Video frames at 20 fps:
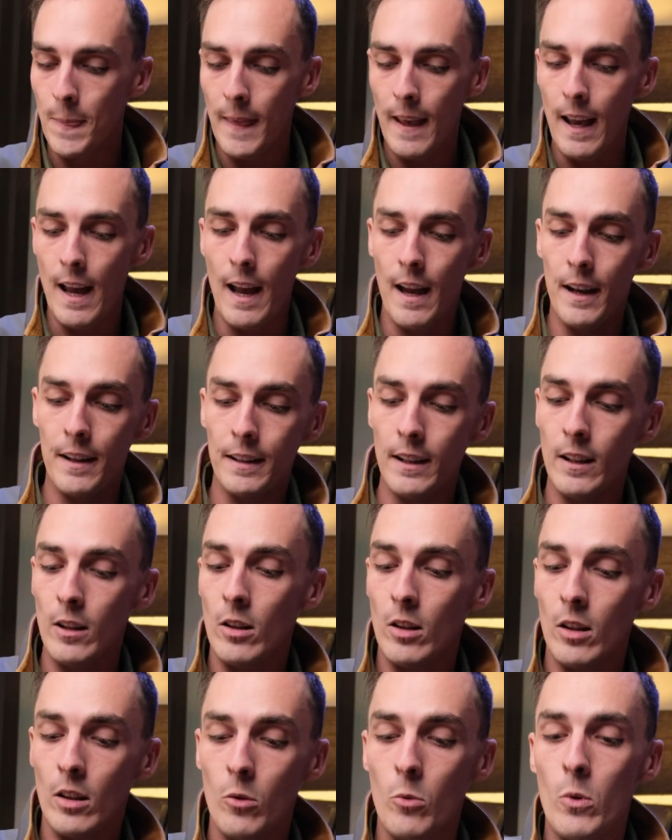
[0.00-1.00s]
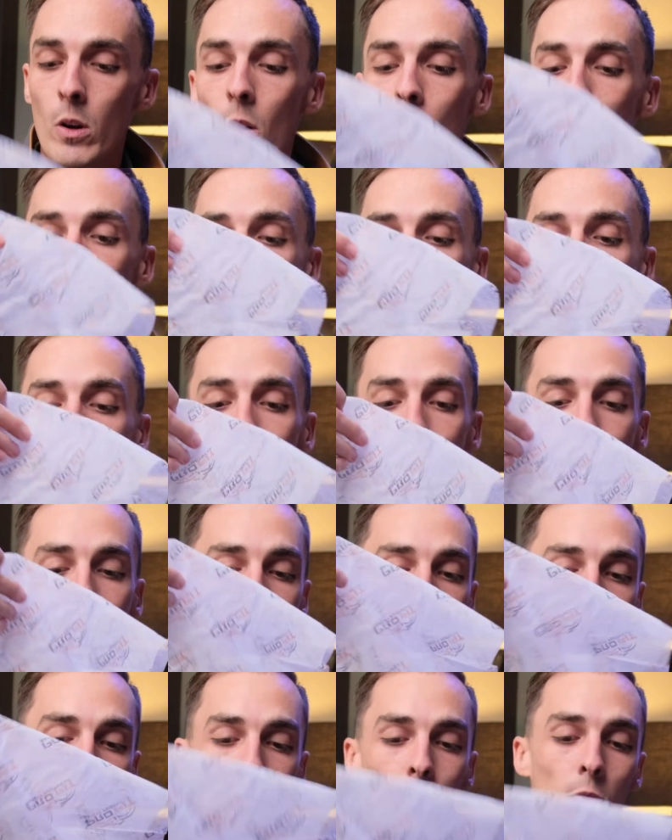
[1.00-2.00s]
and we also
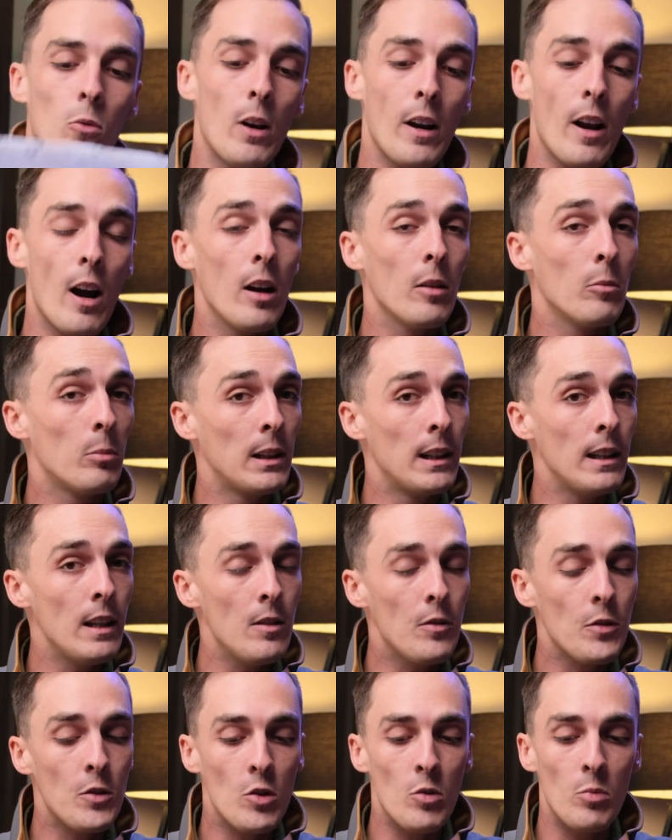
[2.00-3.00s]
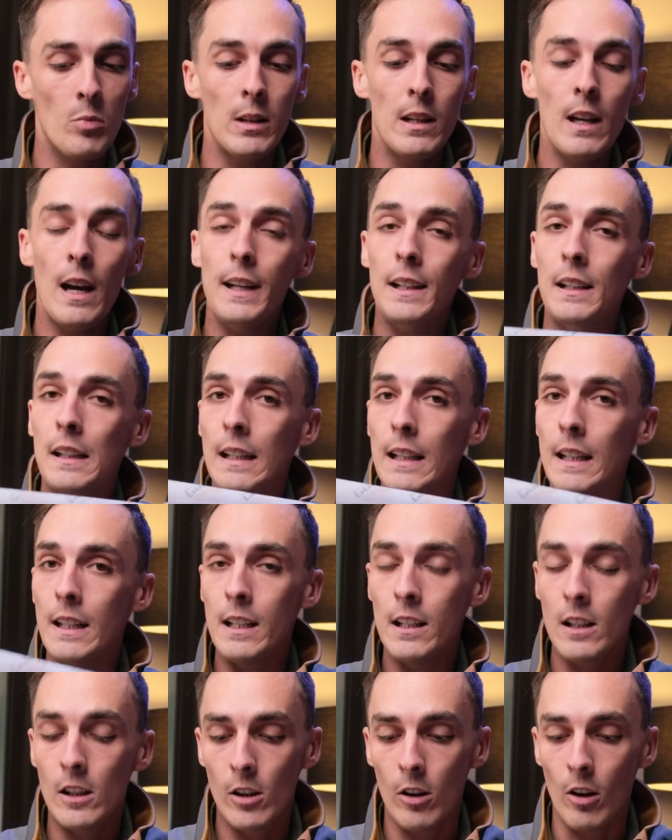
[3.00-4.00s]
have what I believe to be a
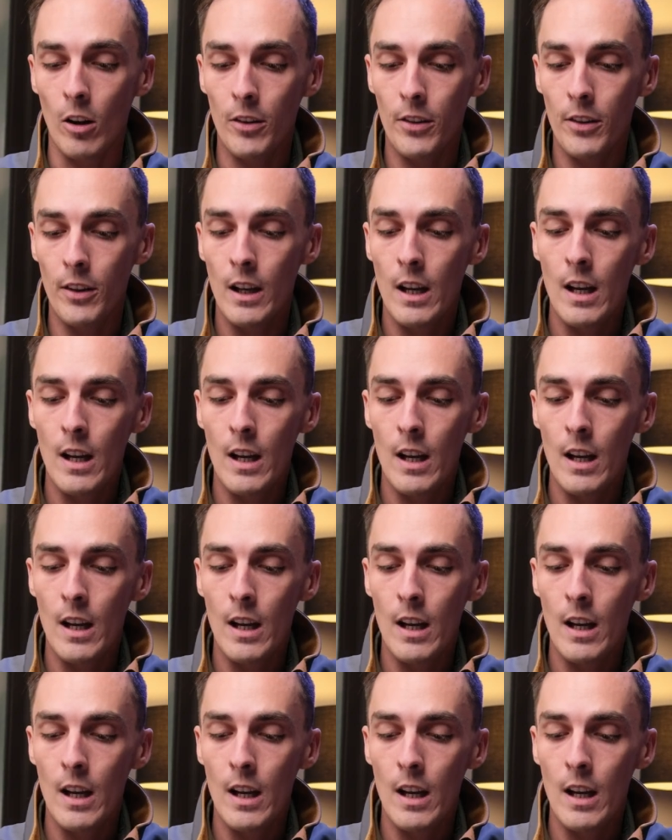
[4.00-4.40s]
cleaning cloth.